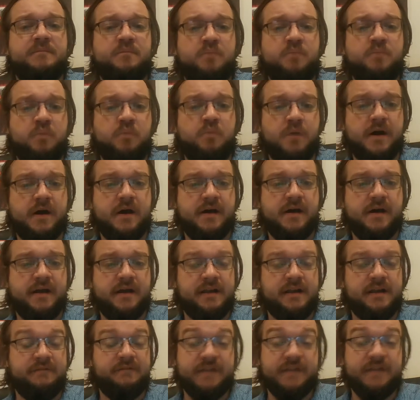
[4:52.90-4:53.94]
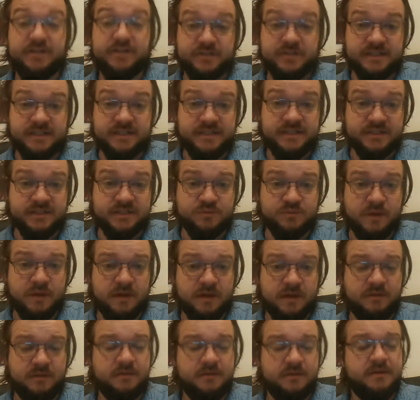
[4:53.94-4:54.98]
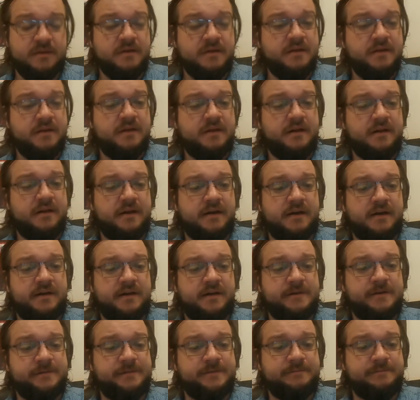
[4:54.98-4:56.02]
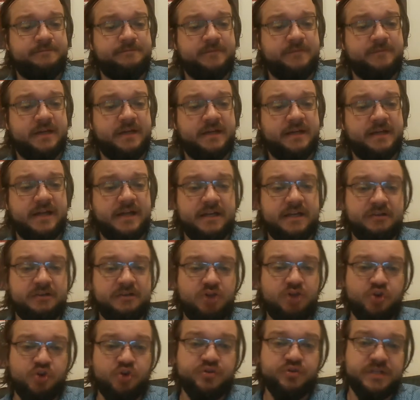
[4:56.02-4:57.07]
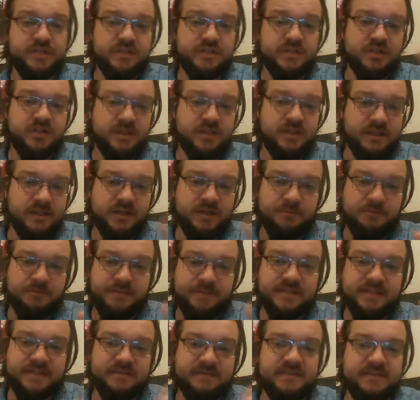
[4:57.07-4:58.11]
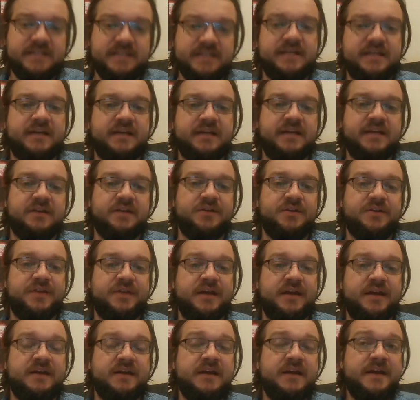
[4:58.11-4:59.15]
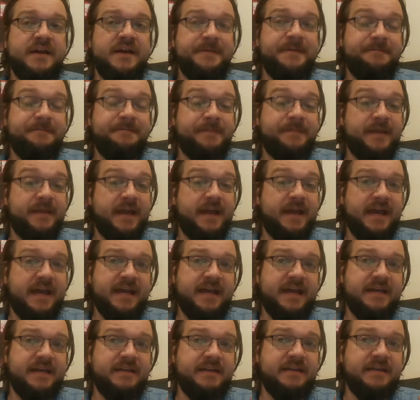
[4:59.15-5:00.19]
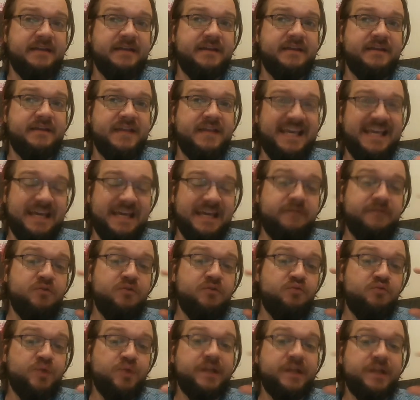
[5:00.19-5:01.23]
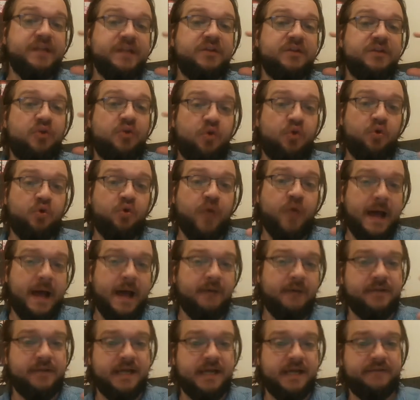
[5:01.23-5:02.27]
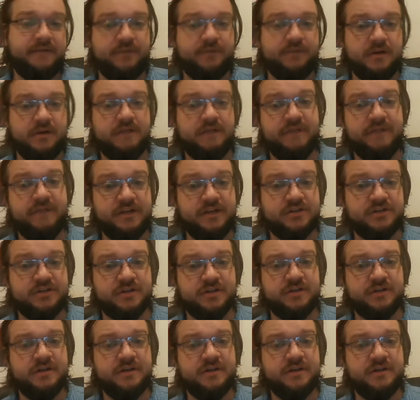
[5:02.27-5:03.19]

adventure seeds as well, and kind of goes into little bits of detail here and there. And they give you really the whole outline for an adventure